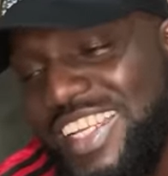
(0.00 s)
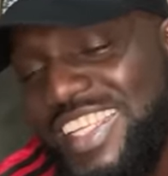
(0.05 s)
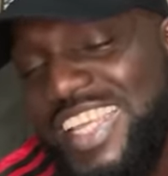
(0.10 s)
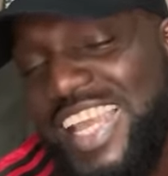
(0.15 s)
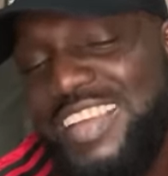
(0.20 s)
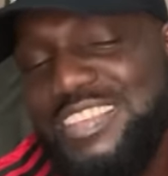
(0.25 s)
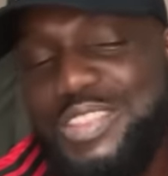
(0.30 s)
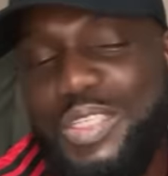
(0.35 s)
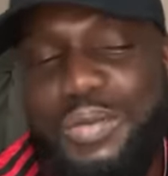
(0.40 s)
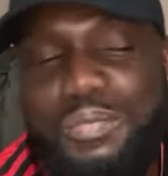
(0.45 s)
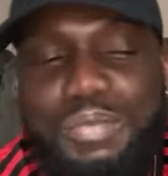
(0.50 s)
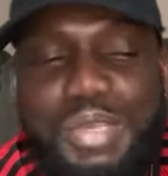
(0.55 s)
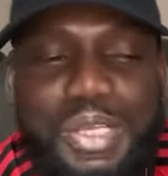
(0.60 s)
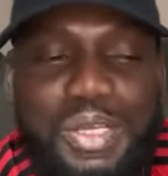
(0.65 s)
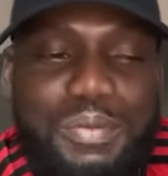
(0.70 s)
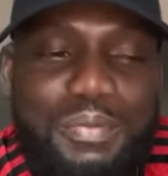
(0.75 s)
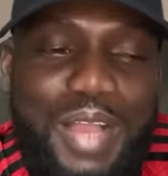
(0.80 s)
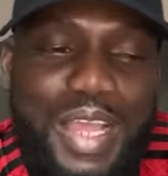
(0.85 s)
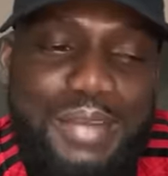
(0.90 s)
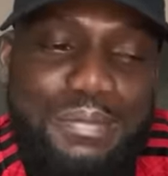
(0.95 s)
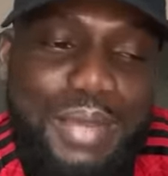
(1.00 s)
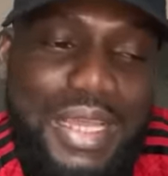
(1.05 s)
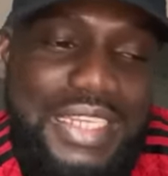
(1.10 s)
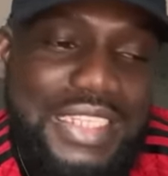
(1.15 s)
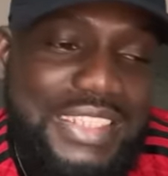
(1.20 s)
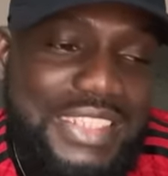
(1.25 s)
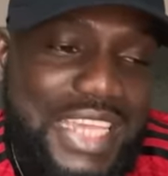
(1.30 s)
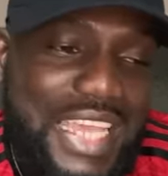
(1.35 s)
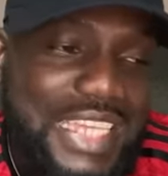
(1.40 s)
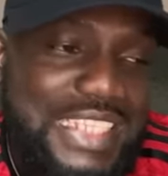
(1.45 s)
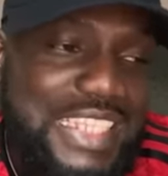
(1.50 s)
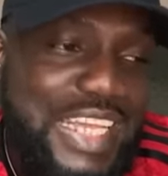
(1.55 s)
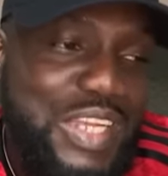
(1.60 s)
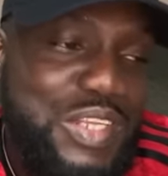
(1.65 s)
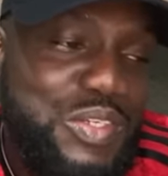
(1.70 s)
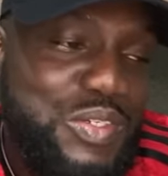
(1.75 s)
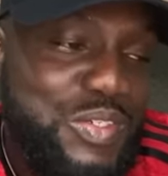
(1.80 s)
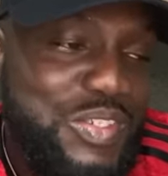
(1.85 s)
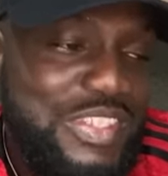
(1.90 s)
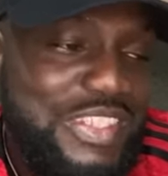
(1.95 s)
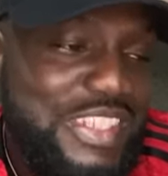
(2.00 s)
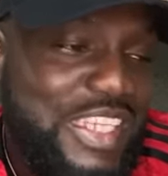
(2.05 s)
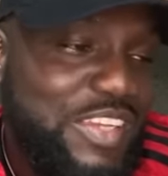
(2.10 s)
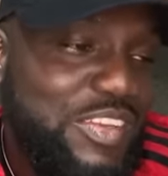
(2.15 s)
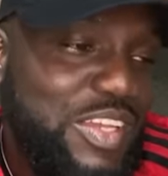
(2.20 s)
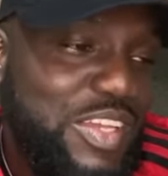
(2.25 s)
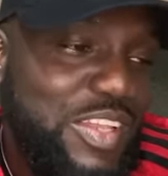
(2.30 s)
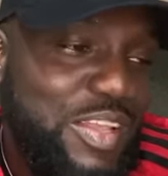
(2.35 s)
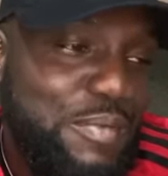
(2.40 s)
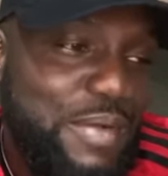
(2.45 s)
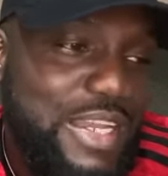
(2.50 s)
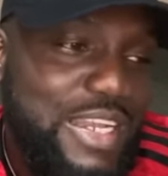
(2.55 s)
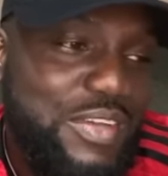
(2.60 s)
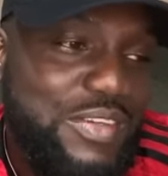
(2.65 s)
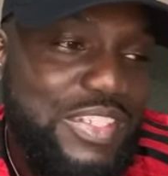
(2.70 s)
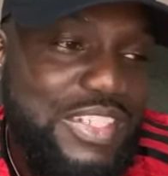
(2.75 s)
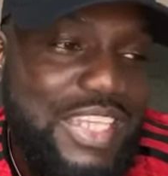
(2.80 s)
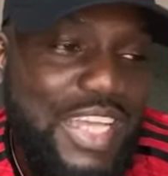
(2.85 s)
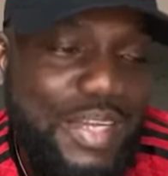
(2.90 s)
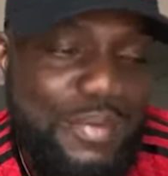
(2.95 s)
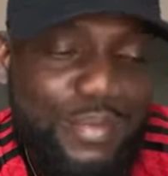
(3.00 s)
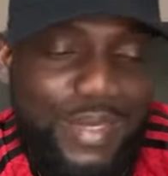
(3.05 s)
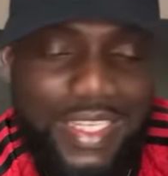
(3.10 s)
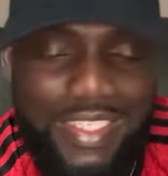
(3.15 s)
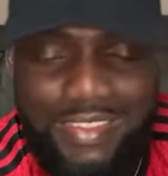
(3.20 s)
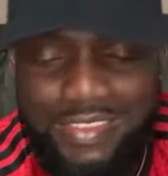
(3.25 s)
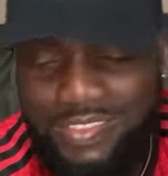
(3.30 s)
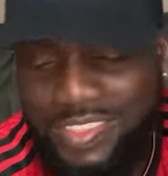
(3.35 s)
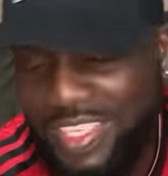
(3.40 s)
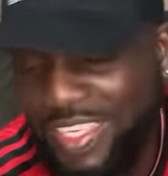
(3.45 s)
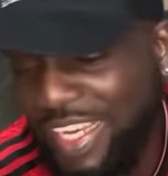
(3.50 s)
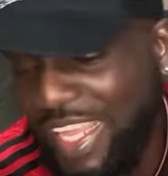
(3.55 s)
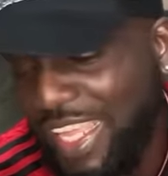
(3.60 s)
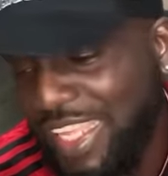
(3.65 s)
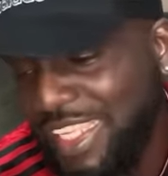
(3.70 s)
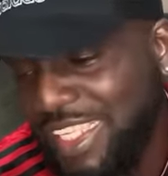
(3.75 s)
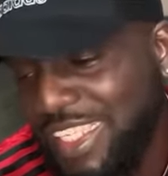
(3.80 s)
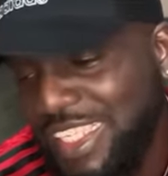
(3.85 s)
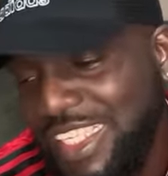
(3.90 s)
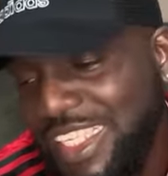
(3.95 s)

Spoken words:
you have some big man body tight and look good, said you. No bother with that, man. We like.